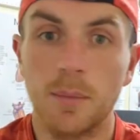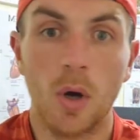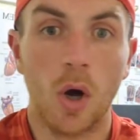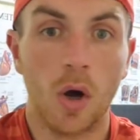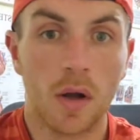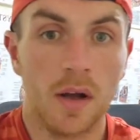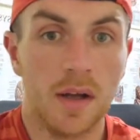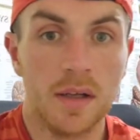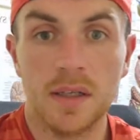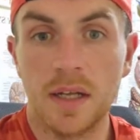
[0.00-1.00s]
Hoka
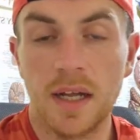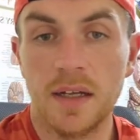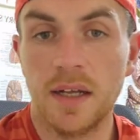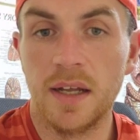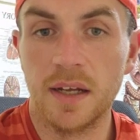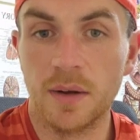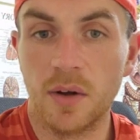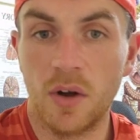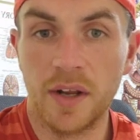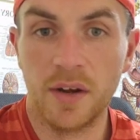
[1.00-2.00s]

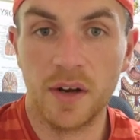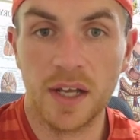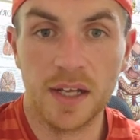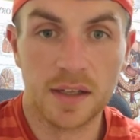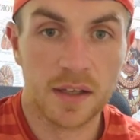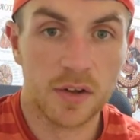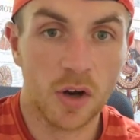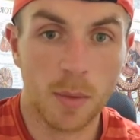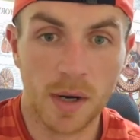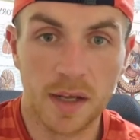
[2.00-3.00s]
One One
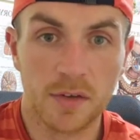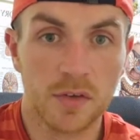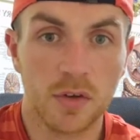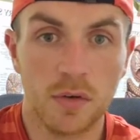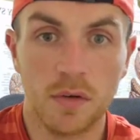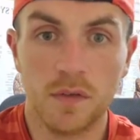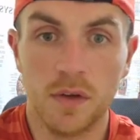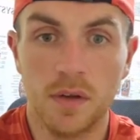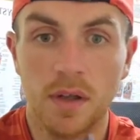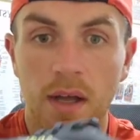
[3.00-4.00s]
Carbon X to
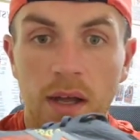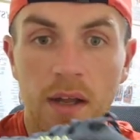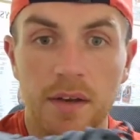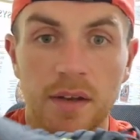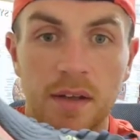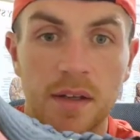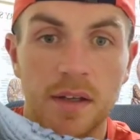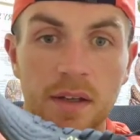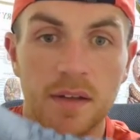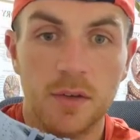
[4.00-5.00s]
review, and
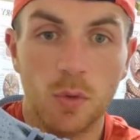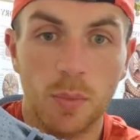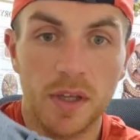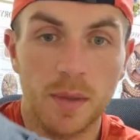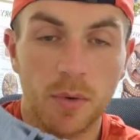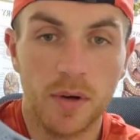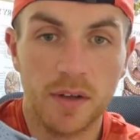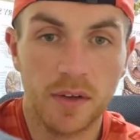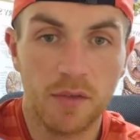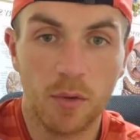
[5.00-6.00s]
these will be the
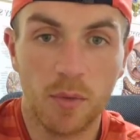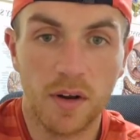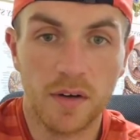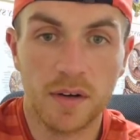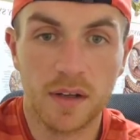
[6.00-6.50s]
boys have around